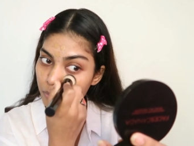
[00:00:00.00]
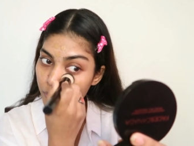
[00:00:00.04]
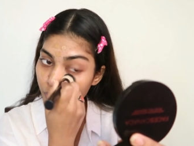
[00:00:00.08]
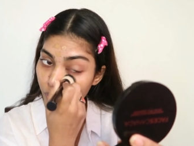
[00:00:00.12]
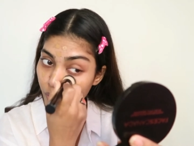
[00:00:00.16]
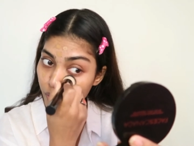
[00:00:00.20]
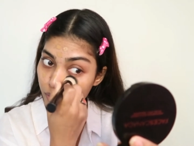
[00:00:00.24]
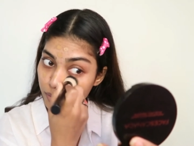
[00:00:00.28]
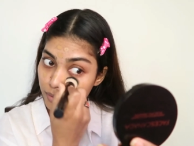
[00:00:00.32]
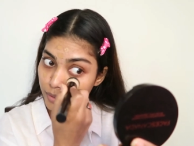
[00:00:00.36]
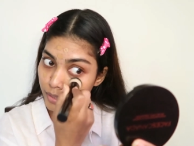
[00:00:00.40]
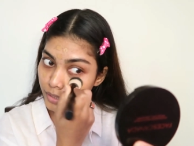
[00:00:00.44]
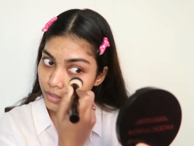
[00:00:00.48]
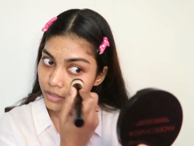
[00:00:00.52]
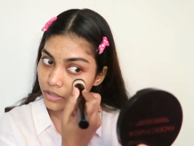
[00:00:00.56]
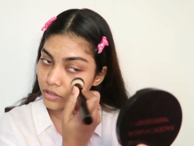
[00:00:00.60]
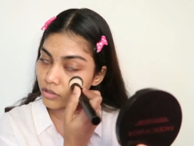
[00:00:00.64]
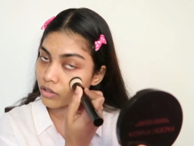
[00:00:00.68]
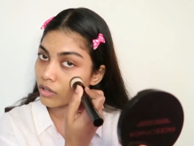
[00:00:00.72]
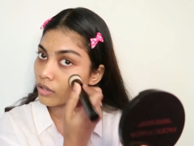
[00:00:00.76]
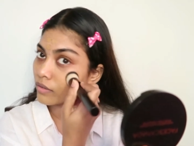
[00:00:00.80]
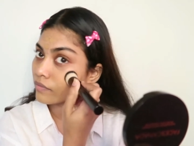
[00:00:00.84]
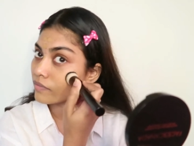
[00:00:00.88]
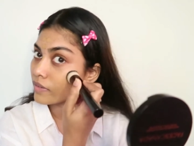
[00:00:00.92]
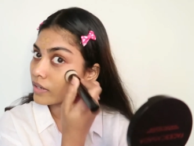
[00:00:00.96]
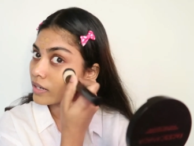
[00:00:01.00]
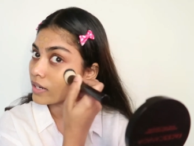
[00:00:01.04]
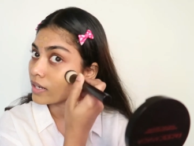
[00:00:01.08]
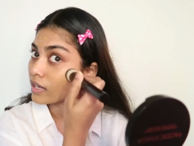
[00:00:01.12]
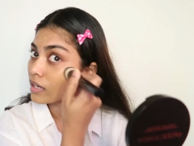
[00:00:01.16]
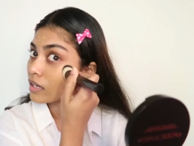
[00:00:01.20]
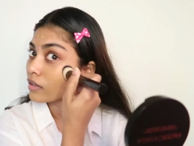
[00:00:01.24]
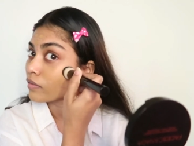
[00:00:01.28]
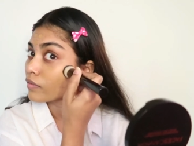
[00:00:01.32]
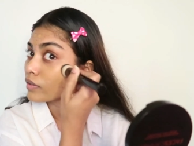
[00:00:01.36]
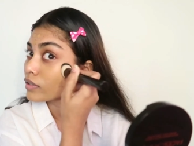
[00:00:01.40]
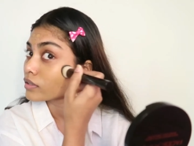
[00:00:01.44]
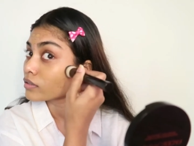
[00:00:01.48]
Because later on we are
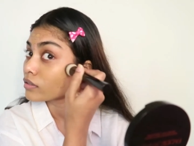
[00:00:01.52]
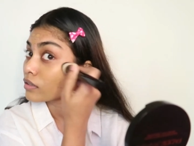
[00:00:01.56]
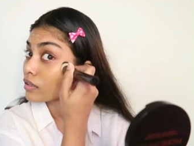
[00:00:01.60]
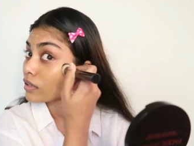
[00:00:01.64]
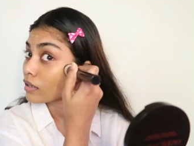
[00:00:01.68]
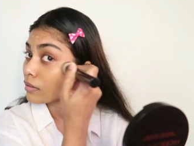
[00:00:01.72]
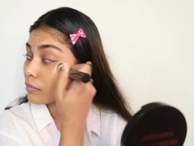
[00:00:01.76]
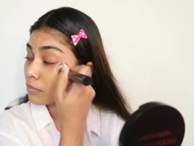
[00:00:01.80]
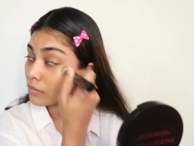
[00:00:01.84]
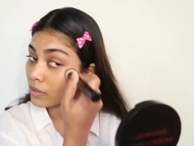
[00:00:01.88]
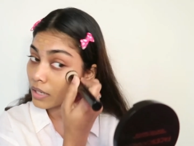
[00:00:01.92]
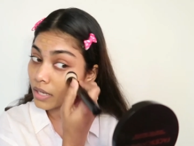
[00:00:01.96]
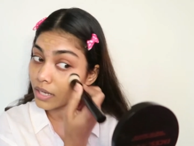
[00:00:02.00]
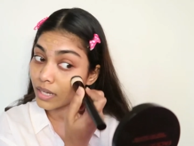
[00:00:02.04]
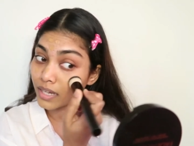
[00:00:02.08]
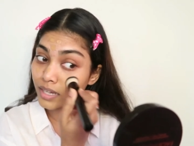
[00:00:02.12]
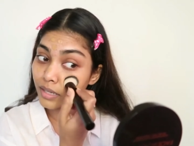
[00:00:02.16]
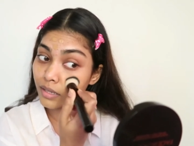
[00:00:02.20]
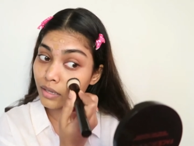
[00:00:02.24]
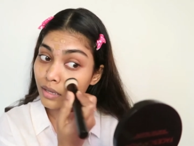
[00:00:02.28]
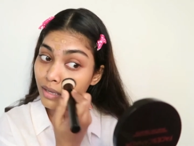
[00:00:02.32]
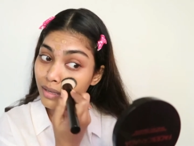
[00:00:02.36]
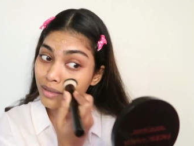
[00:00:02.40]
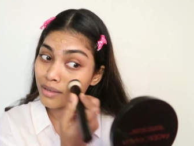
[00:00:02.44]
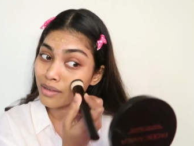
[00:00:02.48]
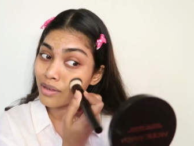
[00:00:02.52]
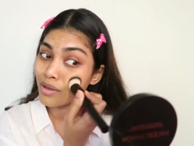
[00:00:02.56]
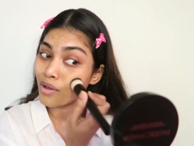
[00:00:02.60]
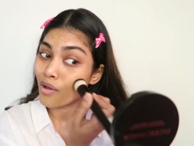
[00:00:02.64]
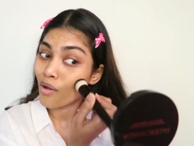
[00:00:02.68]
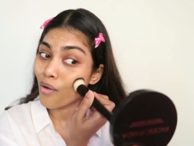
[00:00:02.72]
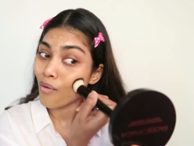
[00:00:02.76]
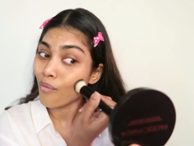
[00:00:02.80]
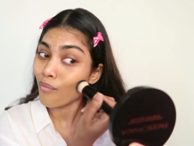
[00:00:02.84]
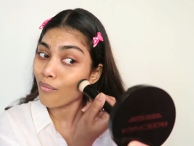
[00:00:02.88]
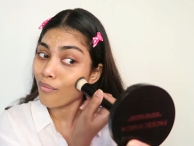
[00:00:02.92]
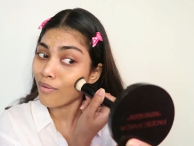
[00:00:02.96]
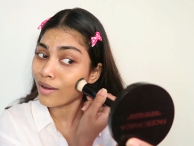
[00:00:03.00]
anyways gonna apply
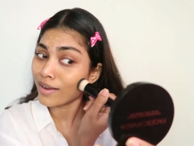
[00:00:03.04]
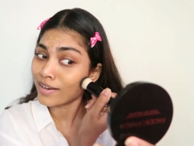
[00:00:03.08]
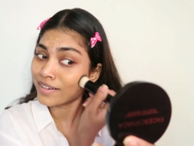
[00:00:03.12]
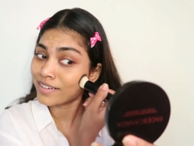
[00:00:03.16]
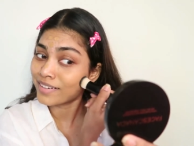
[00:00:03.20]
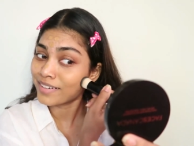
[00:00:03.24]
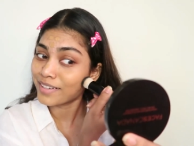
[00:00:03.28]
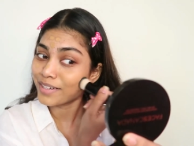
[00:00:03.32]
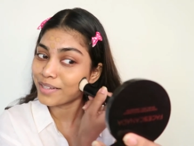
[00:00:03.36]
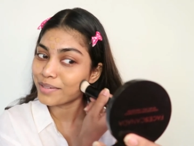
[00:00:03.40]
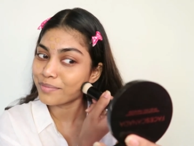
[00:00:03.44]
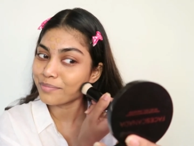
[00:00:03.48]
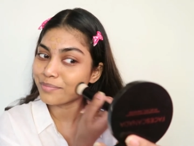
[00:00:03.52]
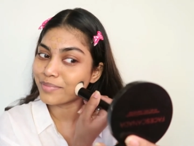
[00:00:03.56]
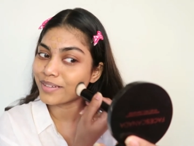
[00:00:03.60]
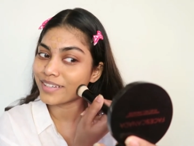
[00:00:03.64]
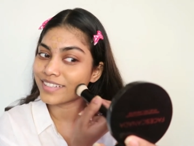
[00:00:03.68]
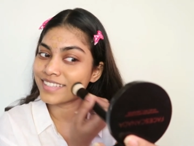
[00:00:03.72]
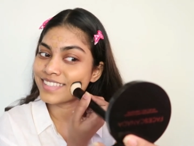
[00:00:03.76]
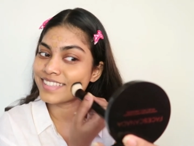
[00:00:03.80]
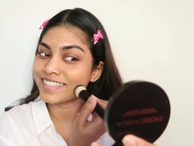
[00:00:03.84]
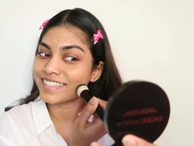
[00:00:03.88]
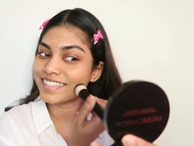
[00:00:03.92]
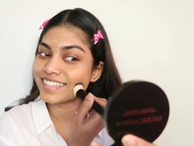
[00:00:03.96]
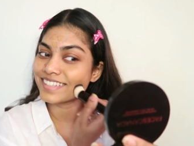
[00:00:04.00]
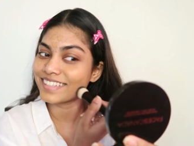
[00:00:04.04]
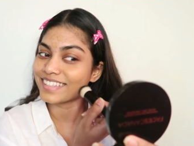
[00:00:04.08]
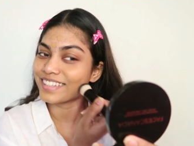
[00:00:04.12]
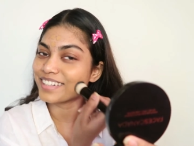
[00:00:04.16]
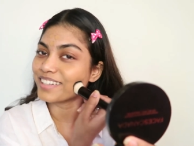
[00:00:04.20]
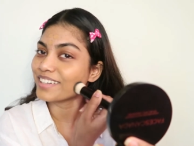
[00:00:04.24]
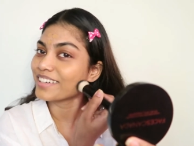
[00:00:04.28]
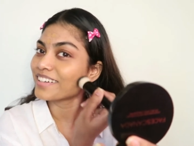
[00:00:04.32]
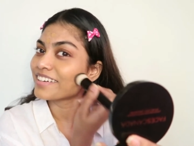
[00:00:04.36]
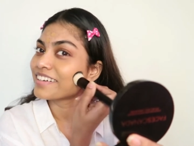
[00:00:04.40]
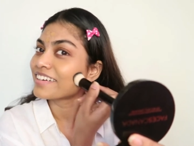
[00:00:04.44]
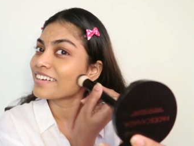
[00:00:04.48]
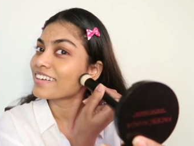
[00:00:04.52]
one dip
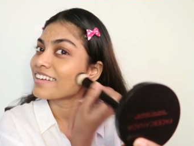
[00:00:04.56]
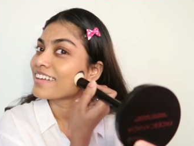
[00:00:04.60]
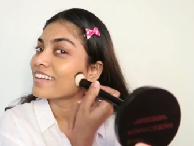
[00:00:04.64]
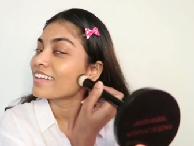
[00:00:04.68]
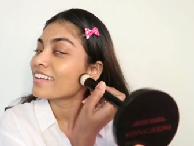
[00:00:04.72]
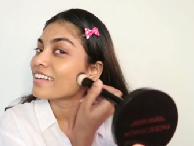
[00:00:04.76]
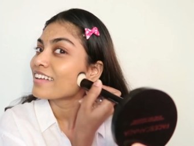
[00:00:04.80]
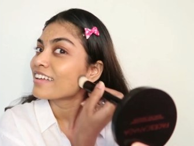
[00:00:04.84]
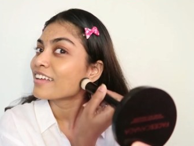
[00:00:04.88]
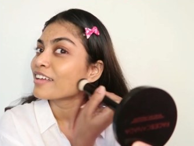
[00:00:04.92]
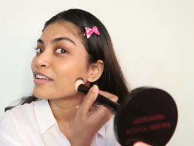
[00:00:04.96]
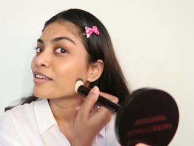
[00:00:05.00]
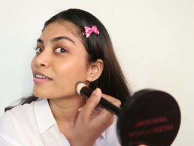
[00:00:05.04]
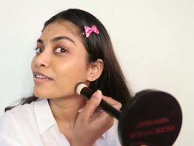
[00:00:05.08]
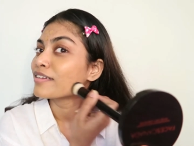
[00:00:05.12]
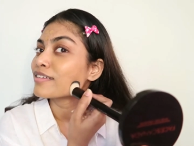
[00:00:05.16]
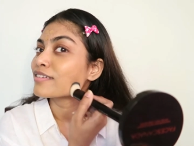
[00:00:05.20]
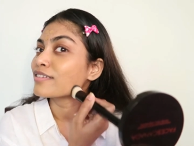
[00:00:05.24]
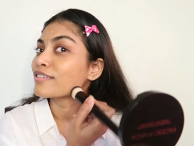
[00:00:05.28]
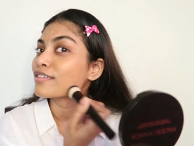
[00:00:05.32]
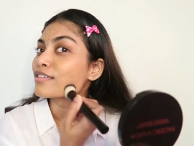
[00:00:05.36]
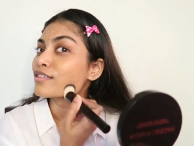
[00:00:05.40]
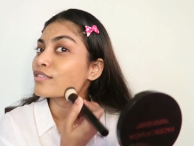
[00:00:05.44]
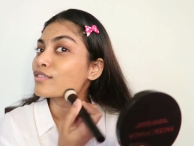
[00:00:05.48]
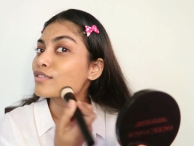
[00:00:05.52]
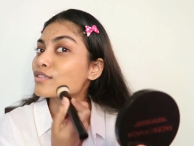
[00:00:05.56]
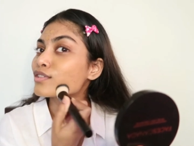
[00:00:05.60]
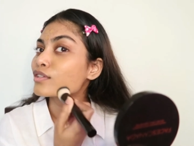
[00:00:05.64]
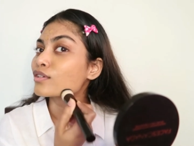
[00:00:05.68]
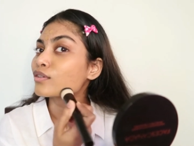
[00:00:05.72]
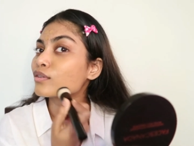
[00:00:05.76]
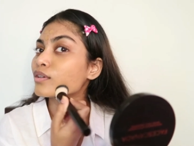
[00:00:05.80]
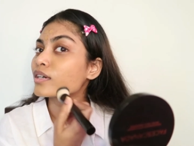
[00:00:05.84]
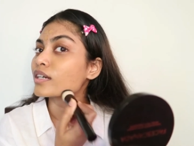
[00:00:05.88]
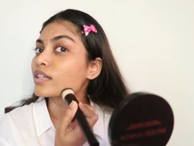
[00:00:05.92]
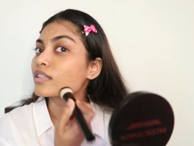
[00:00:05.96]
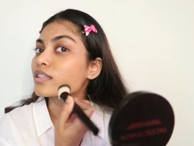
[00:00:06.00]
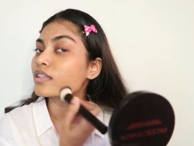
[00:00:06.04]
concealer,
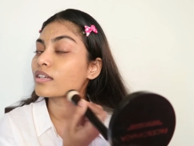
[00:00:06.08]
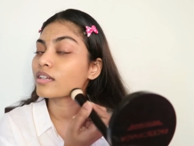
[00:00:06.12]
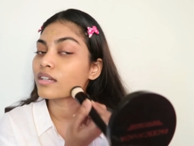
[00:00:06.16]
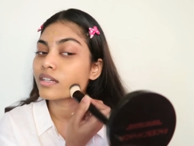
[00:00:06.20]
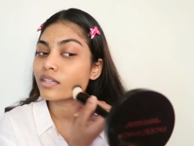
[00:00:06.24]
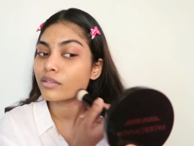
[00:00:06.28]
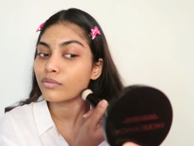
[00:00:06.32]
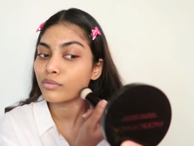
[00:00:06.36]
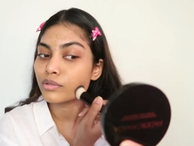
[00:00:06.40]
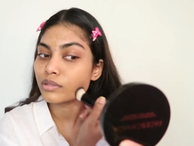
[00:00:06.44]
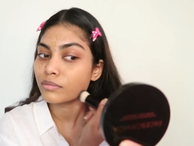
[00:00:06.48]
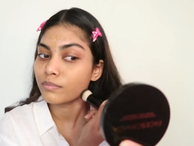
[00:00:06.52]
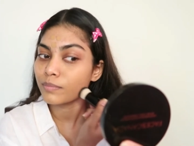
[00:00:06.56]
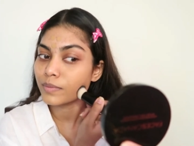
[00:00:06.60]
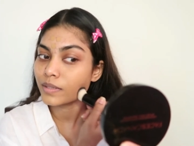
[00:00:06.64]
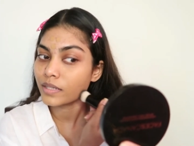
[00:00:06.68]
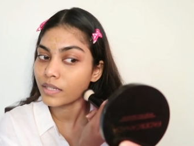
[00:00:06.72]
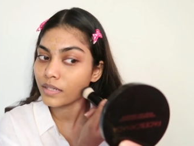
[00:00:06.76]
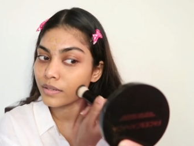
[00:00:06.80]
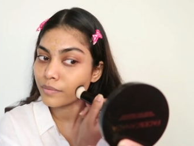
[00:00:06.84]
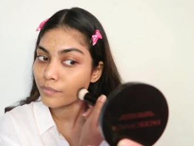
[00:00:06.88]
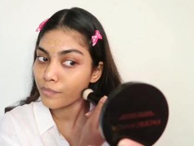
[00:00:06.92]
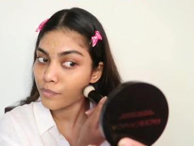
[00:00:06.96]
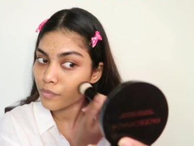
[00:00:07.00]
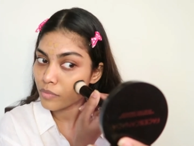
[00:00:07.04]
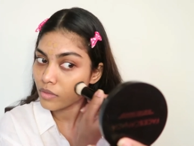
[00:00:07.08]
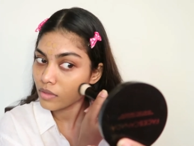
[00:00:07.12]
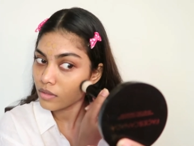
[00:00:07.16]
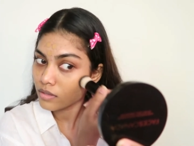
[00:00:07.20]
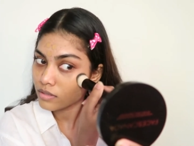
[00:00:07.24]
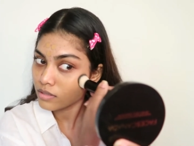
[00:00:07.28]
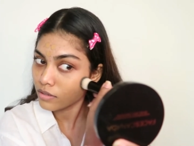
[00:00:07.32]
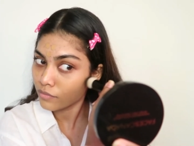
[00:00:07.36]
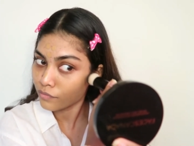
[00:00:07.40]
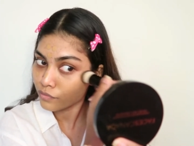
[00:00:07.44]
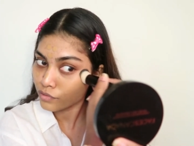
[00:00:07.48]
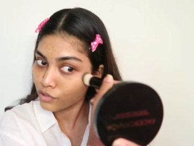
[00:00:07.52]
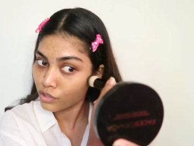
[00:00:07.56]
so I think it will be
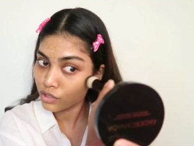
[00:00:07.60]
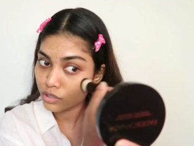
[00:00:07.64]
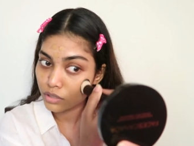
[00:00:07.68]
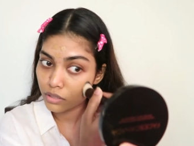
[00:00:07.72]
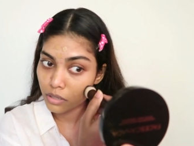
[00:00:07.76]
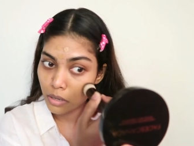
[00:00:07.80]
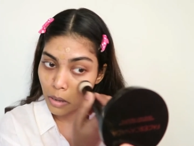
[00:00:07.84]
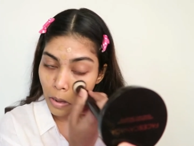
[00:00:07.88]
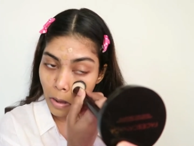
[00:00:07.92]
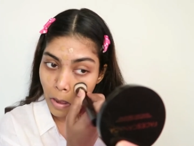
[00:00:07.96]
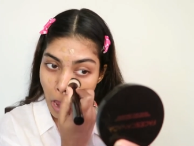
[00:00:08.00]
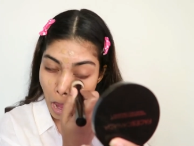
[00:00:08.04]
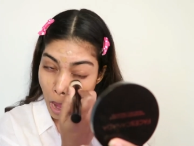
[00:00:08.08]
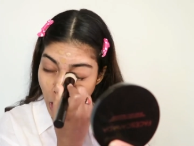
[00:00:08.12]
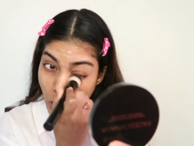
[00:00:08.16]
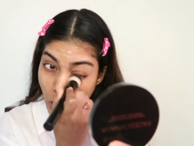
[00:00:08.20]
sufficient.